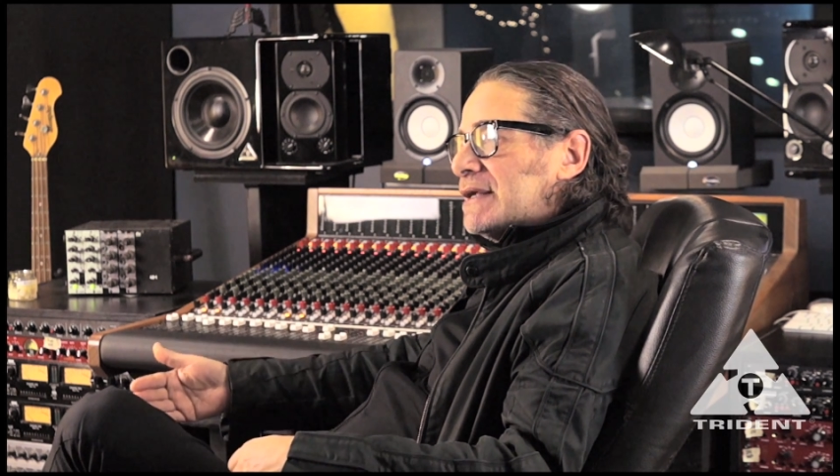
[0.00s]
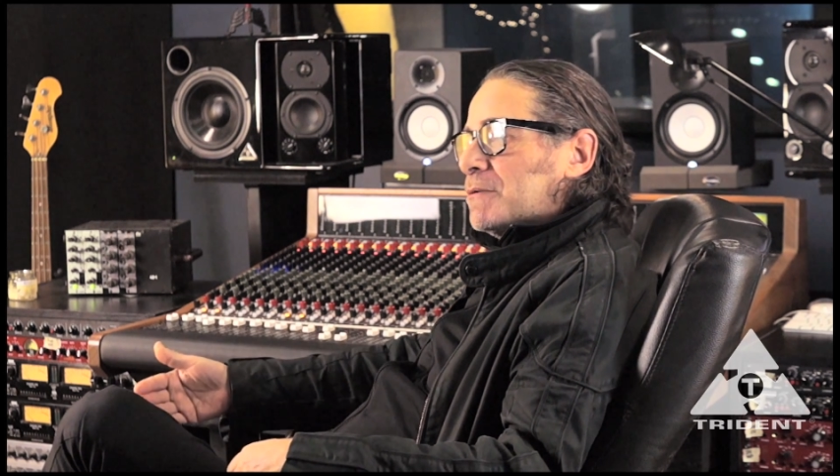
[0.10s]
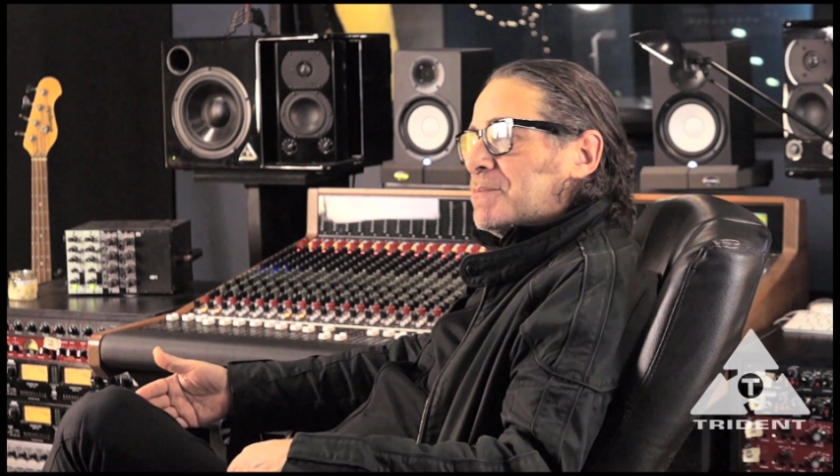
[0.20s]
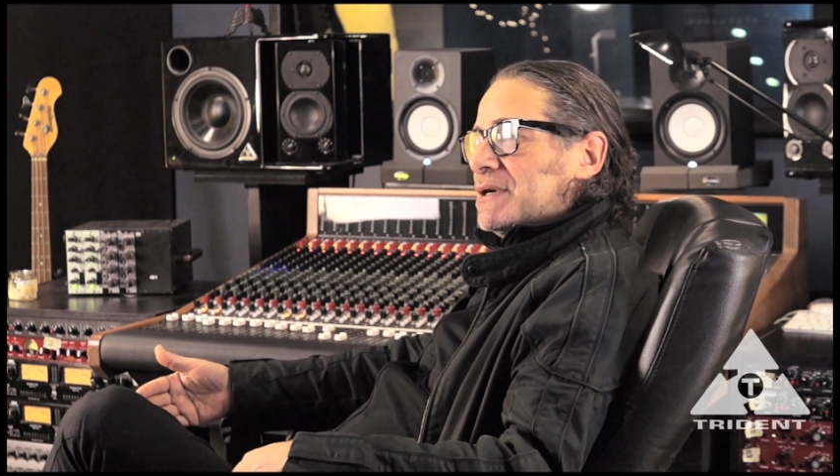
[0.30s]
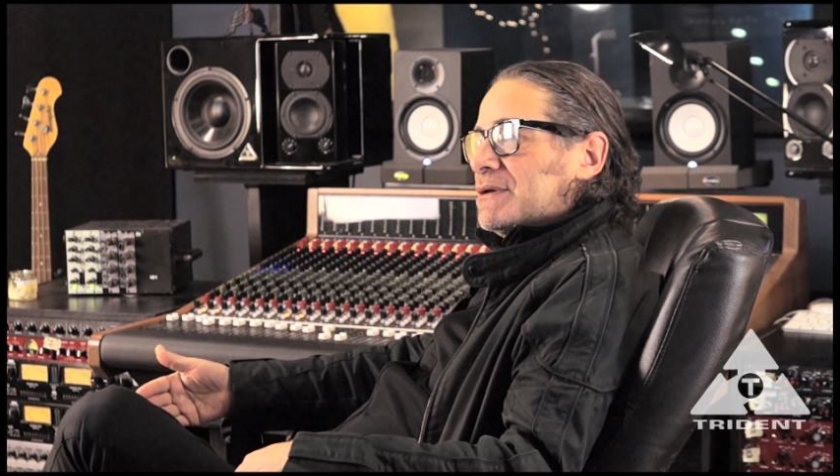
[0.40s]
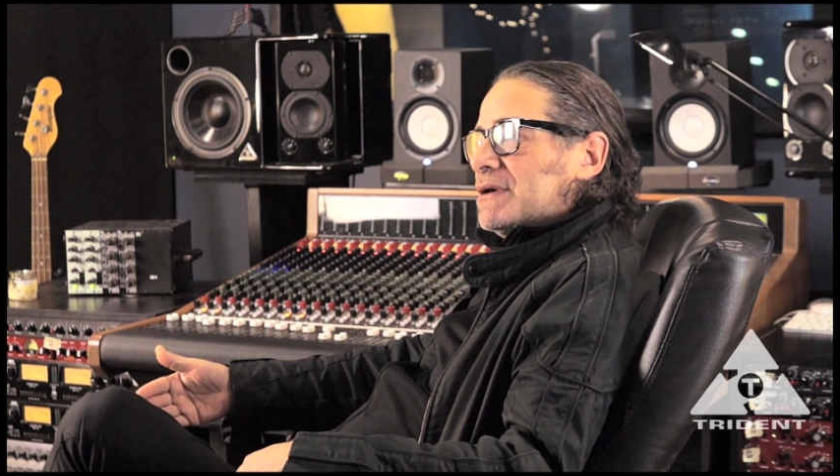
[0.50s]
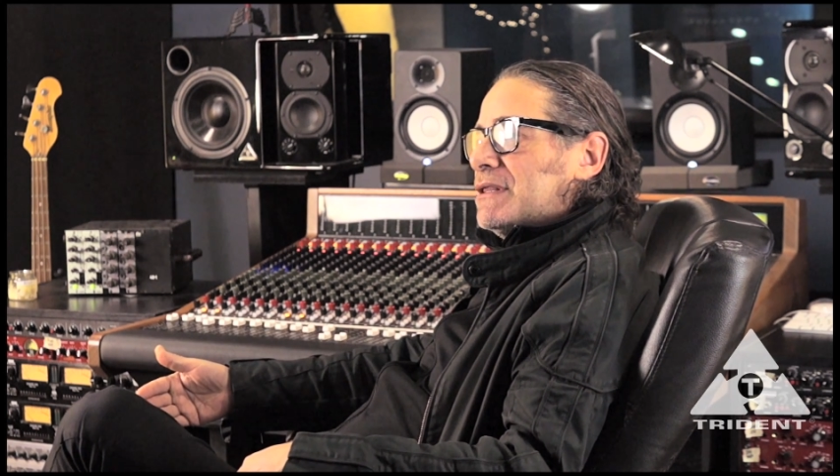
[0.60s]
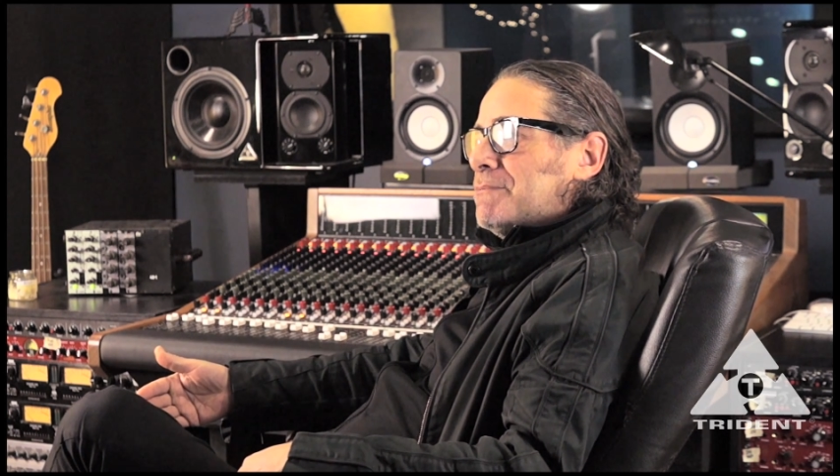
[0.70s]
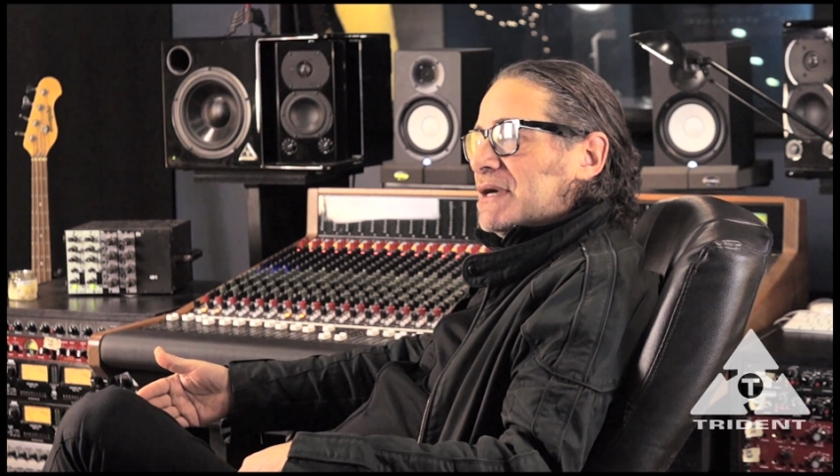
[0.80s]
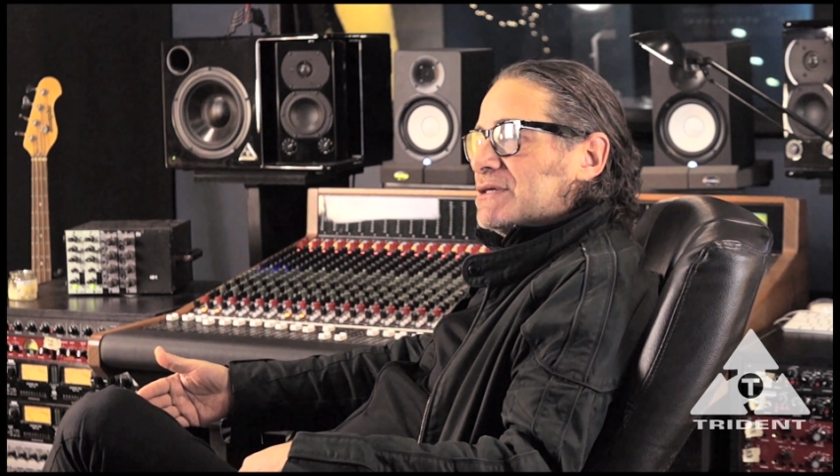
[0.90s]
little bit
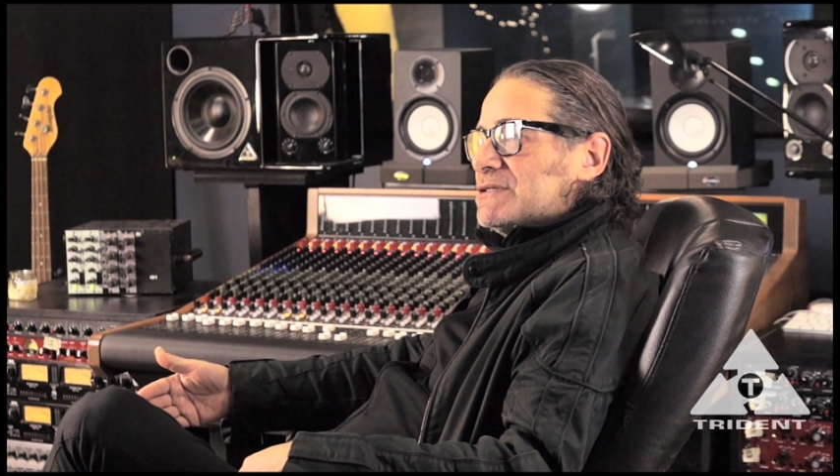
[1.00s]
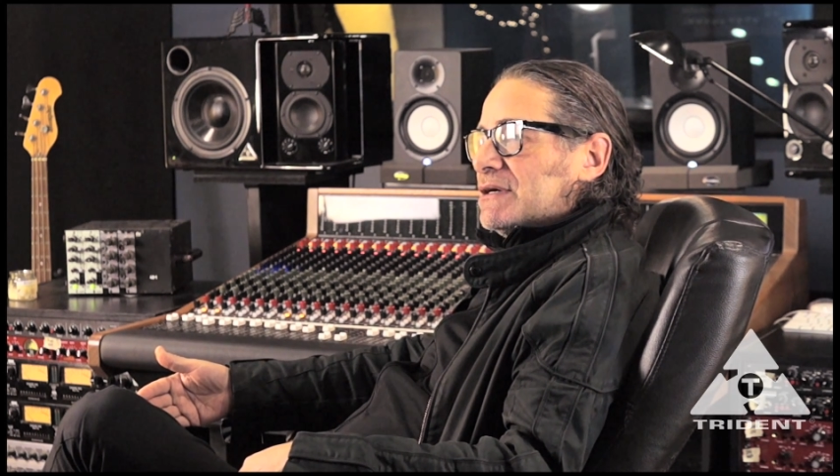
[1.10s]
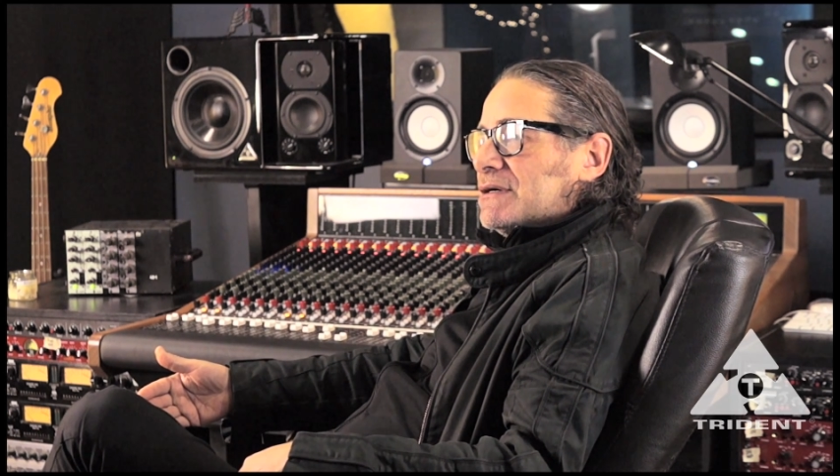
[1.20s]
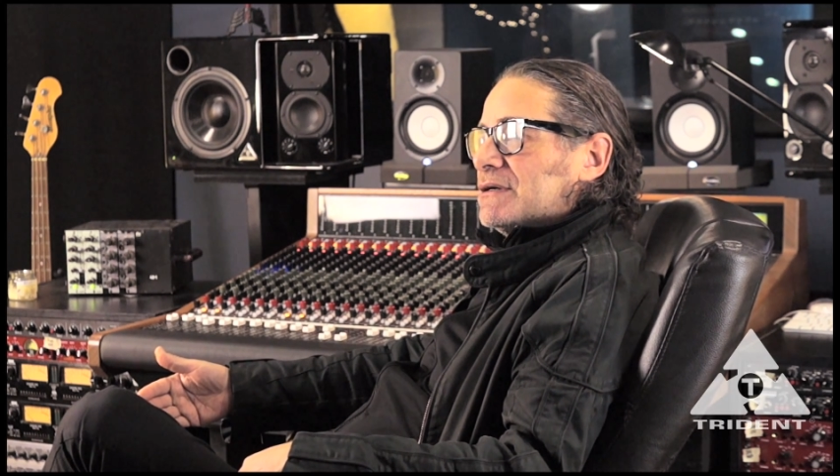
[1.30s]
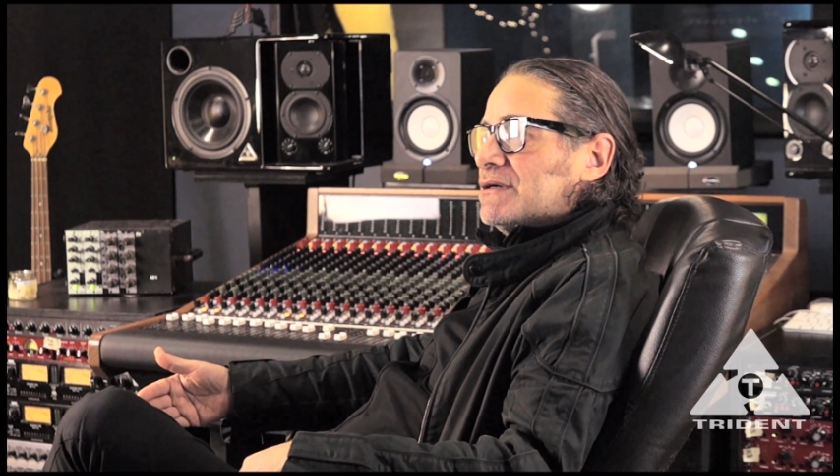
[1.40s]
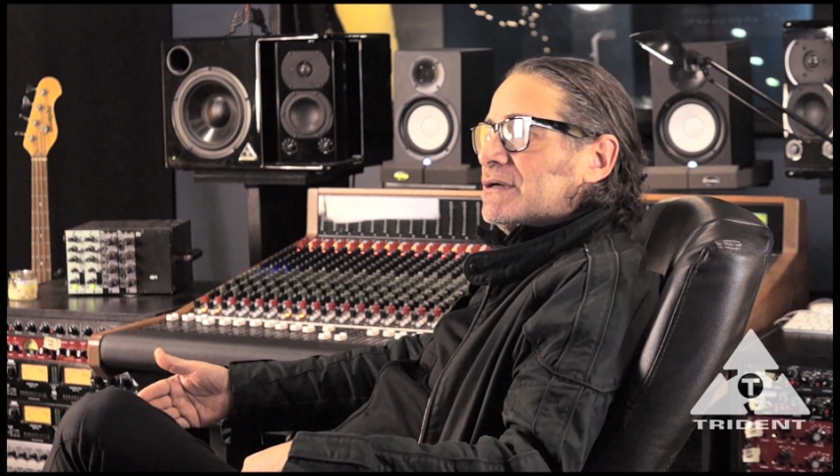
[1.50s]
in the mixing.